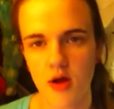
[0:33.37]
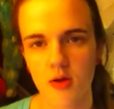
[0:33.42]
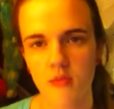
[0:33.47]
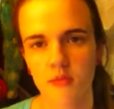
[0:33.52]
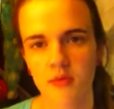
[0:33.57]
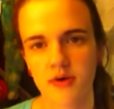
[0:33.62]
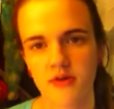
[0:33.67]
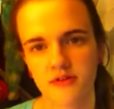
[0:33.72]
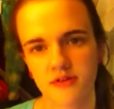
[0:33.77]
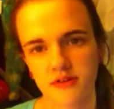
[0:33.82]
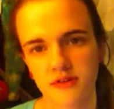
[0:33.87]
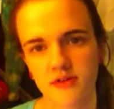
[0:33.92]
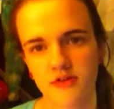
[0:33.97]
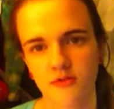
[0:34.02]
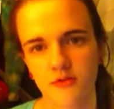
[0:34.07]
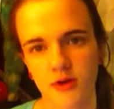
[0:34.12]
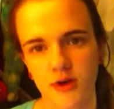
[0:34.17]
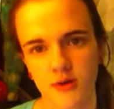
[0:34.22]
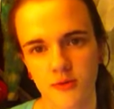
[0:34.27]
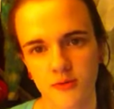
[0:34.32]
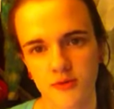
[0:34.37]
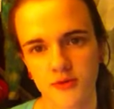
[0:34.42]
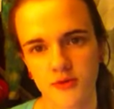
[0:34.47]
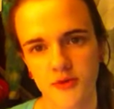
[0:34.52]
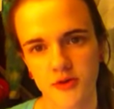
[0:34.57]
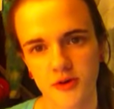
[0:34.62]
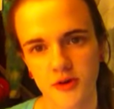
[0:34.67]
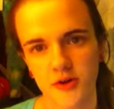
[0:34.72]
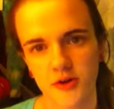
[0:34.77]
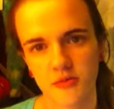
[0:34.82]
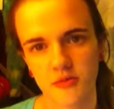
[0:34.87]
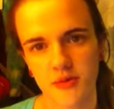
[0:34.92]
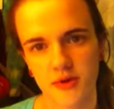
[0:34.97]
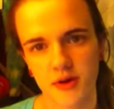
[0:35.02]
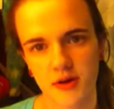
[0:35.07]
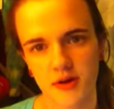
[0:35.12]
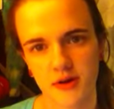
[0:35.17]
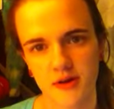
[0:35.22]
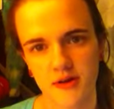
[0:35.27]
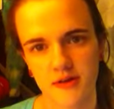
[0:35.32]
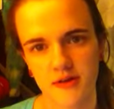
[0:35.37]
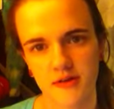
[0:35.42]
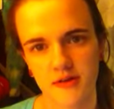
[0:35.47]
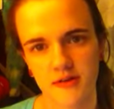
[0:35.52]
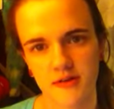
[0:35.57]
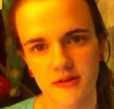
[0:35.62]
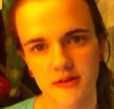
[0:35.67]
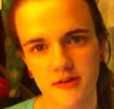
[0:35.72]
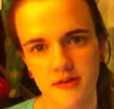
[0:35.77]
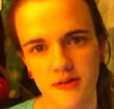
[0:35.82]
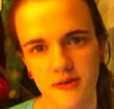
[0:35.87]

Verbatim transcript: but sixth grade was good because